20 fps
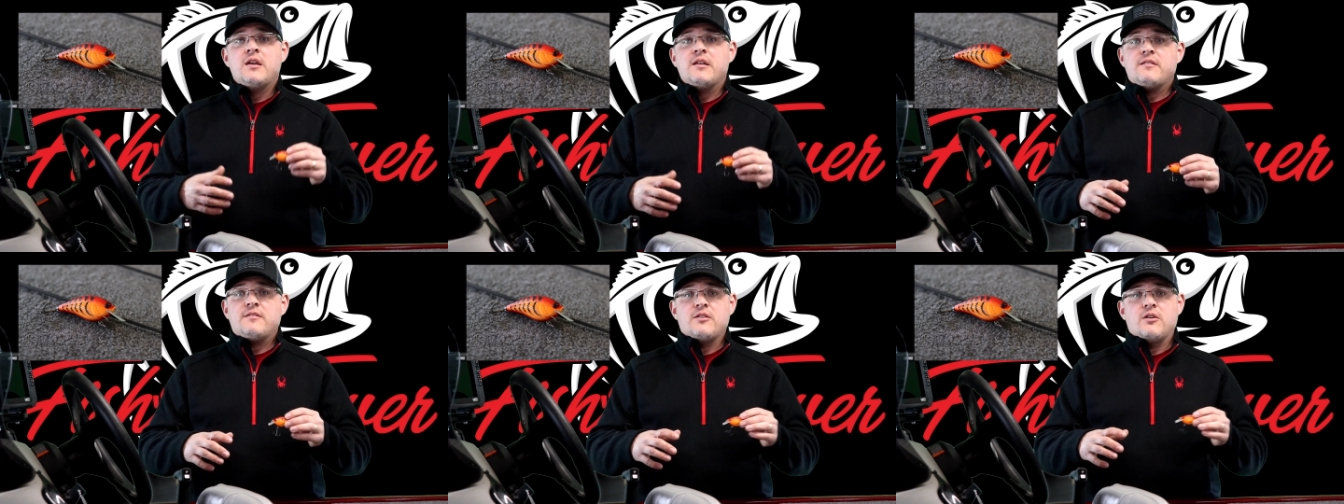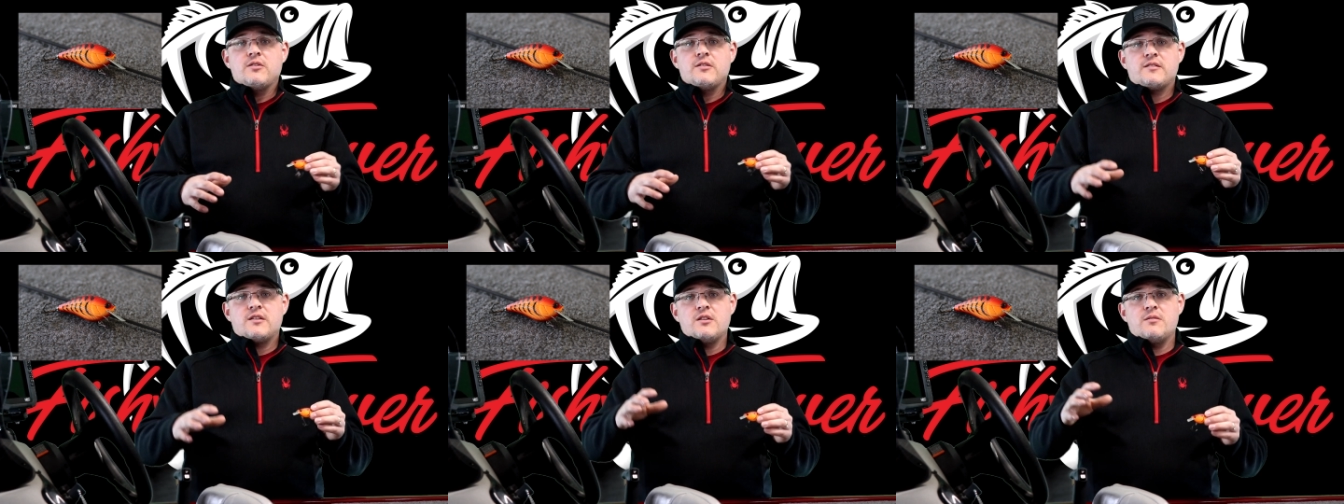
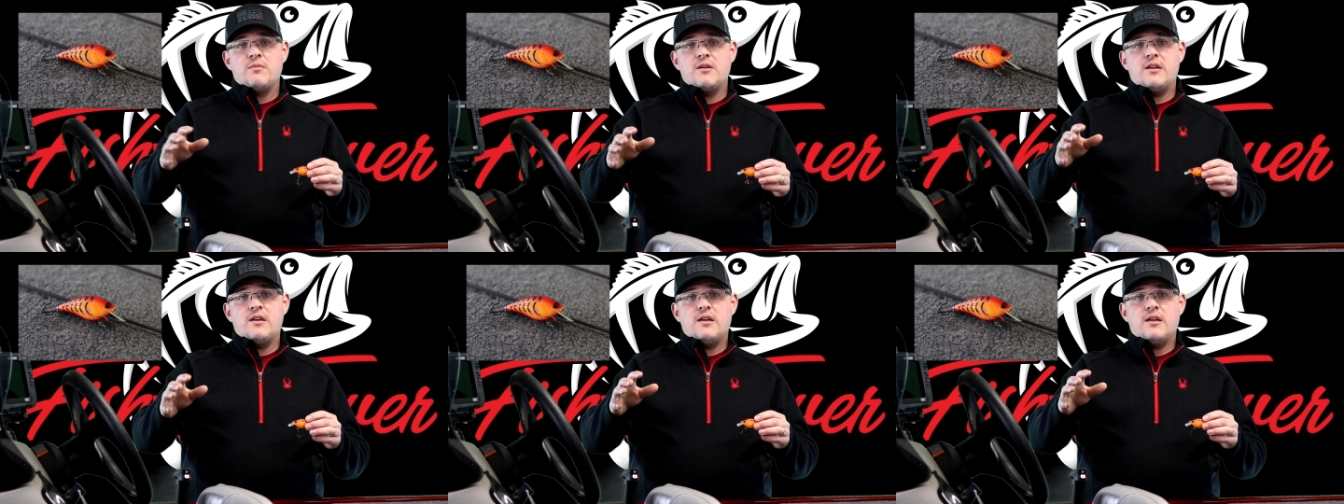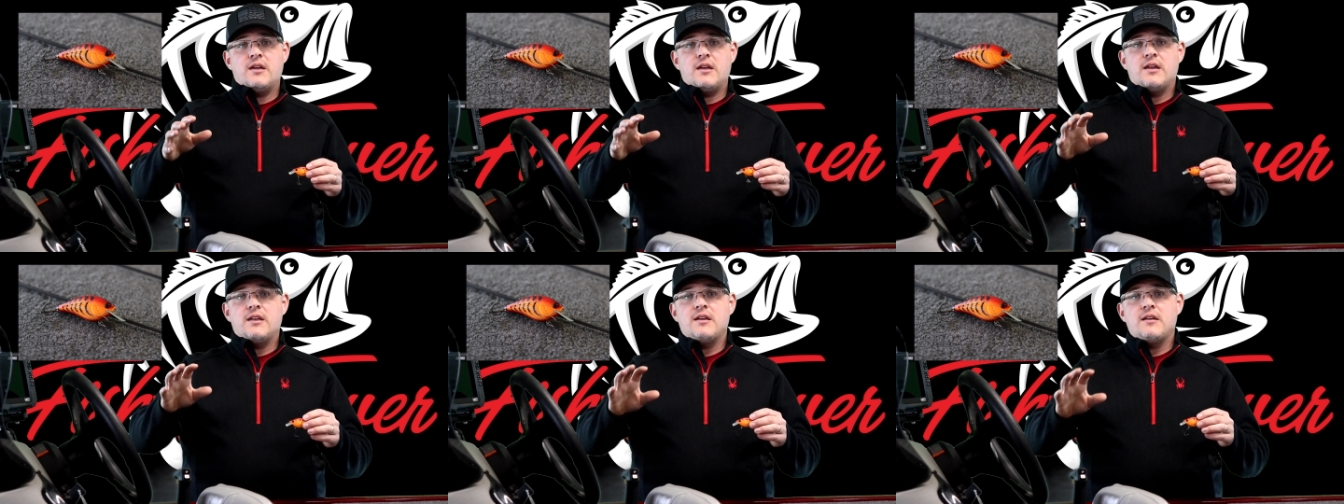So it is going
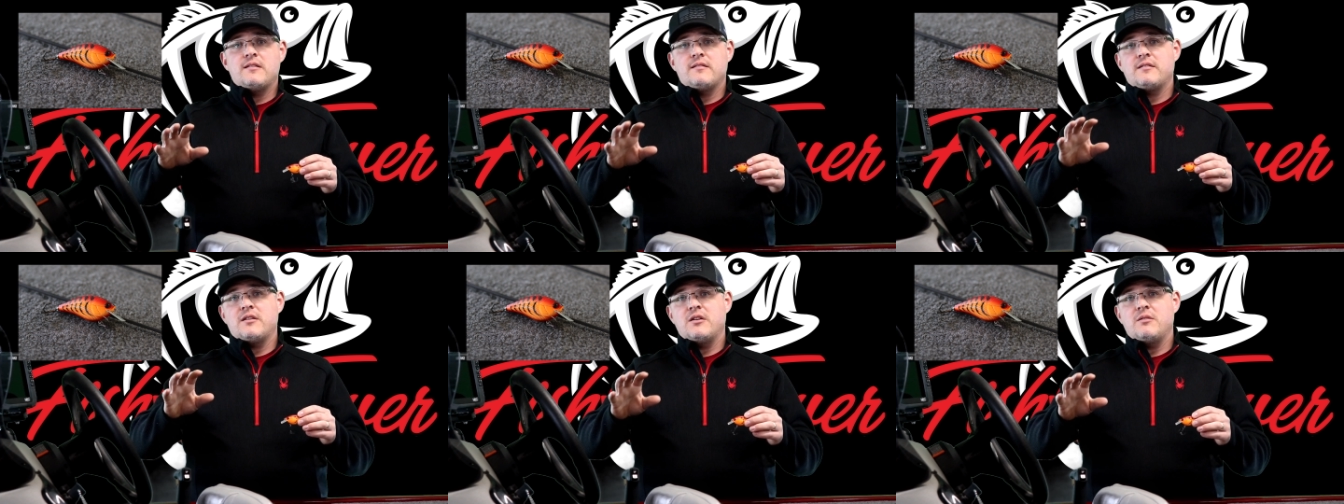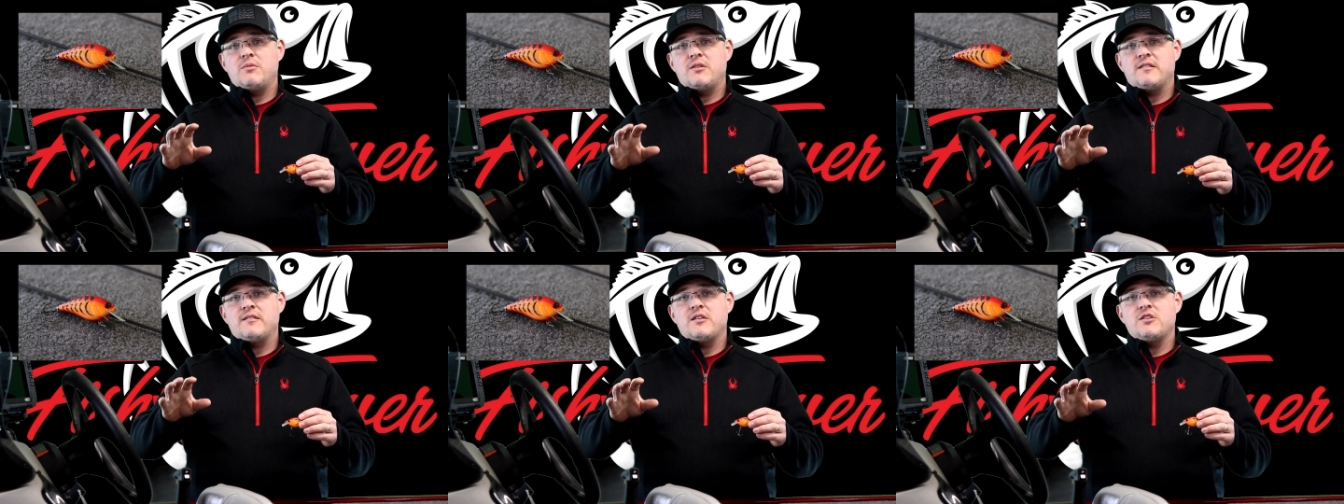
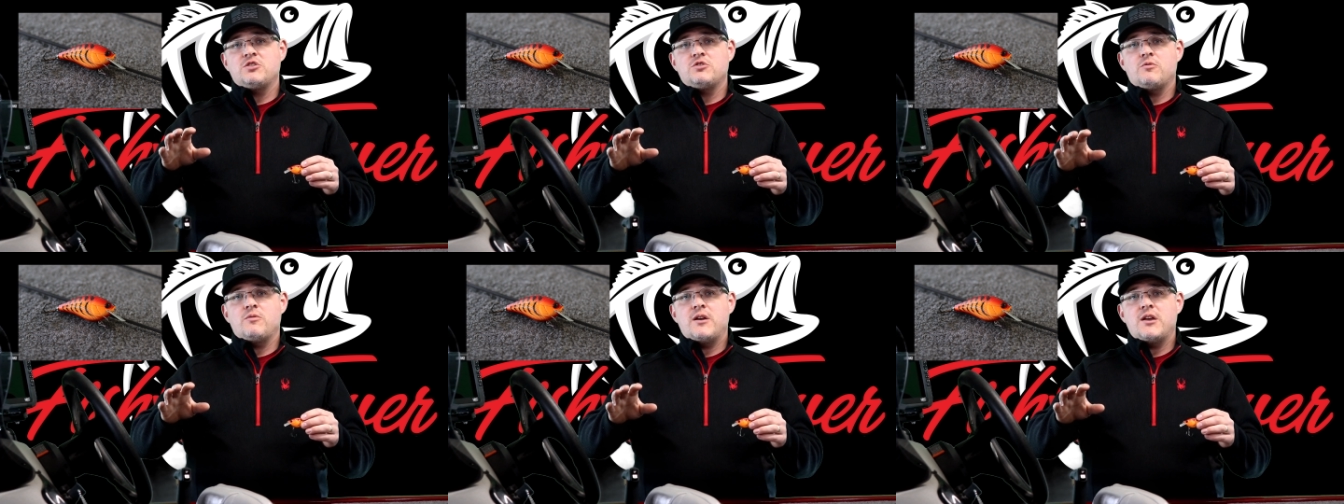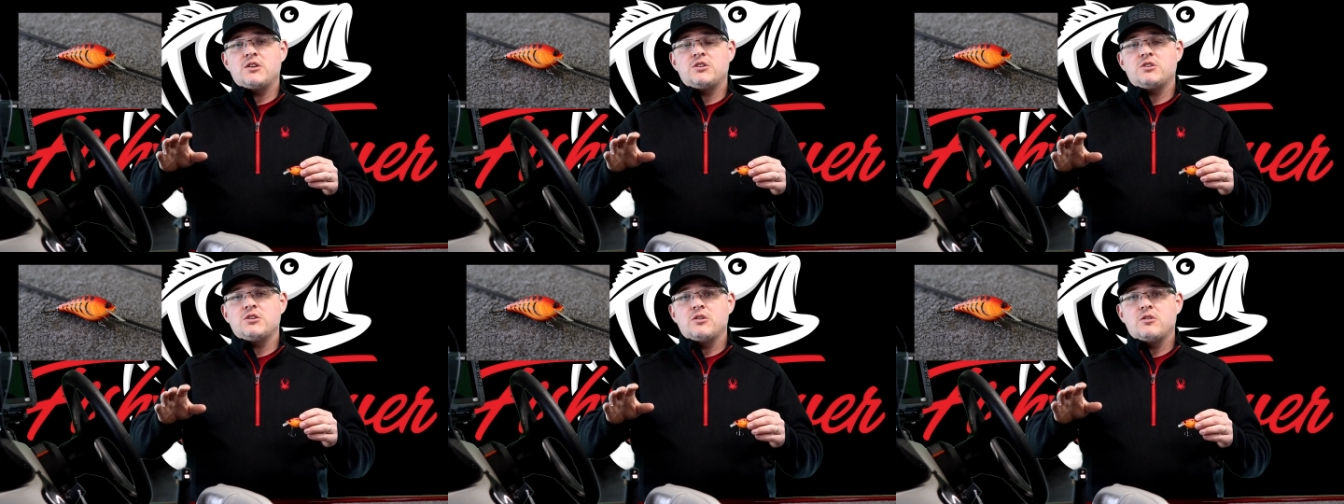to be
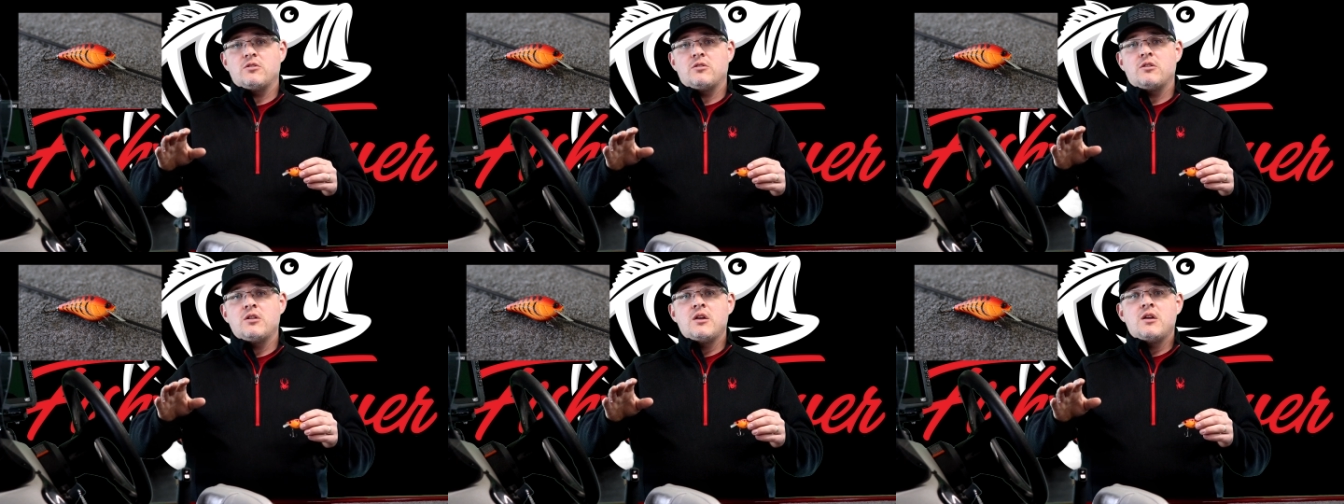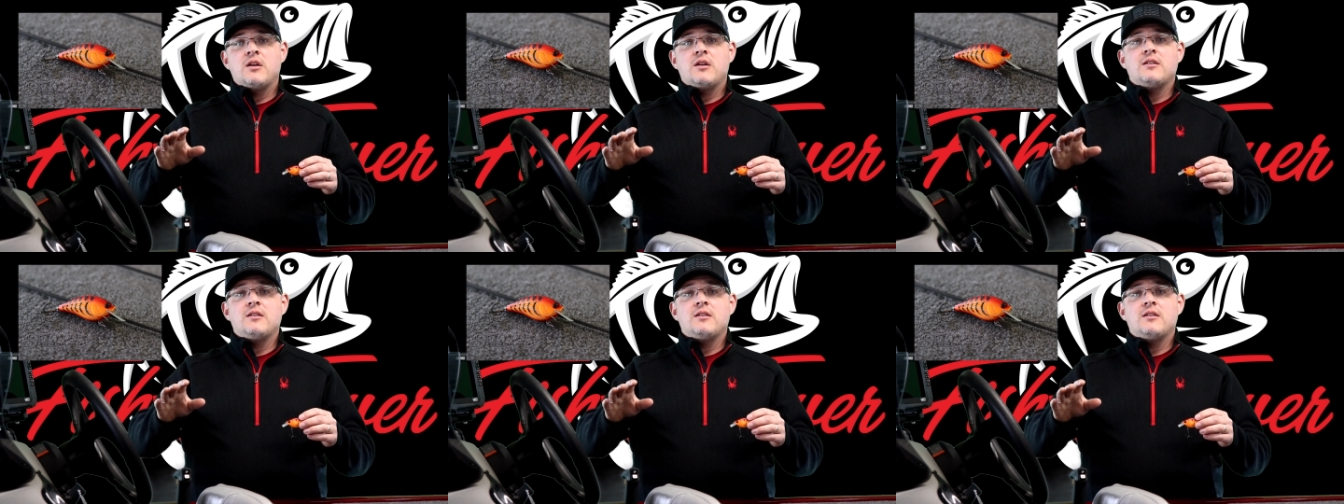situational,